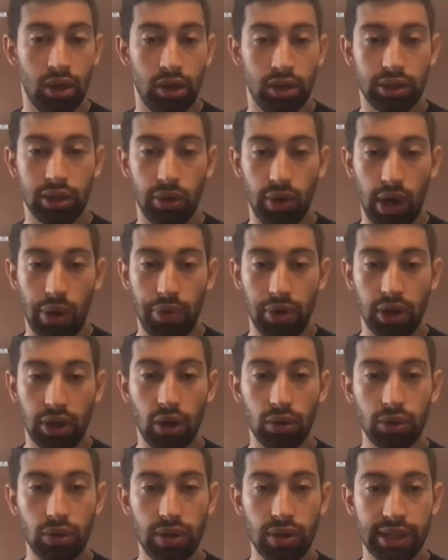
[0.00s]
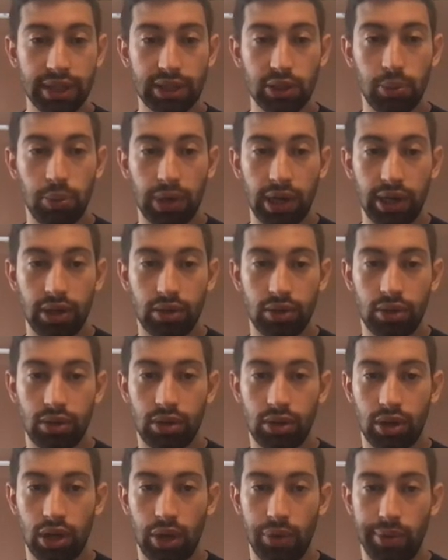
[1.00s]
So I will go to this supplier,
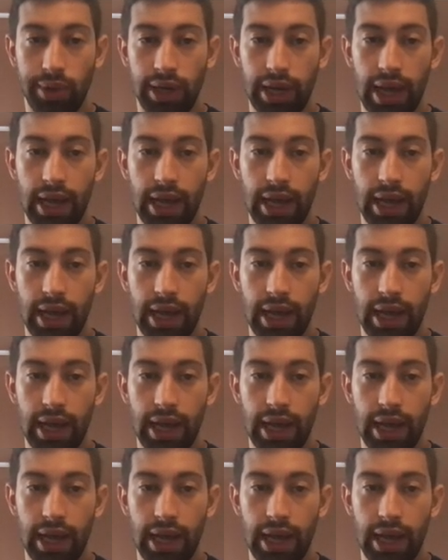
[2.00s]
I will